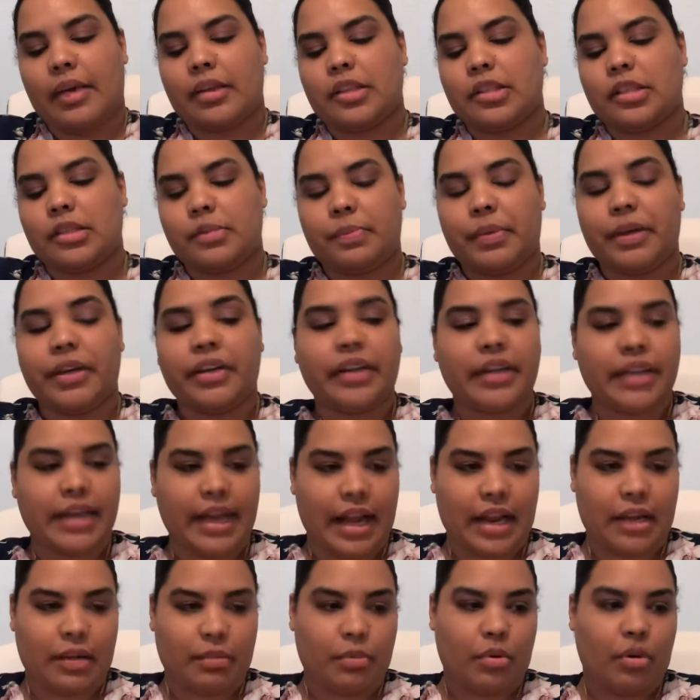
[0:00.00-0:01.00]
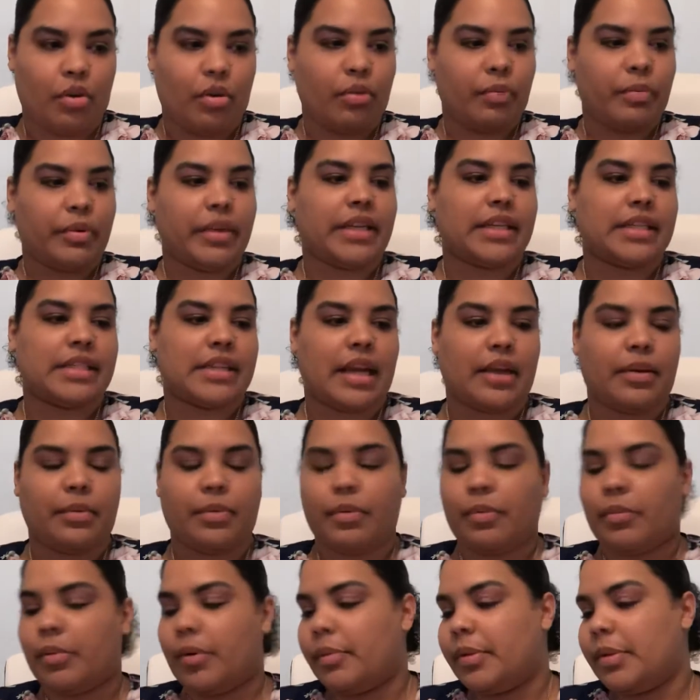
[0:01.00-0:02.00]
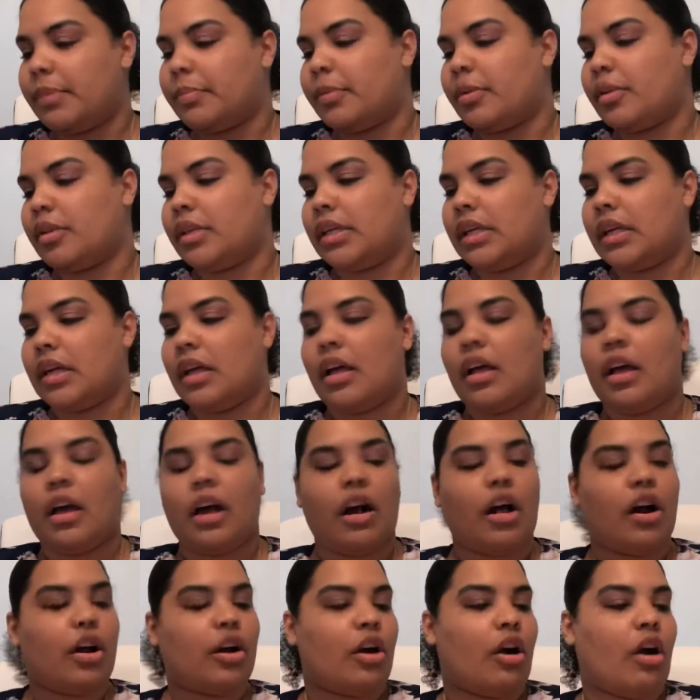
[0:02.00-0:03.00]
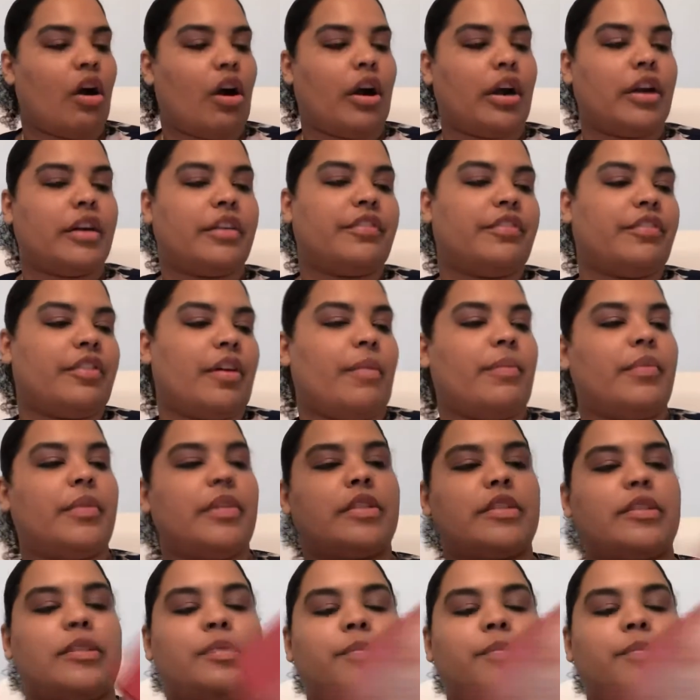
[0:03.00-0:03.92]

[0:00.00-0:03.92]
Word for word: spirit animal, because I will be pulling a card from the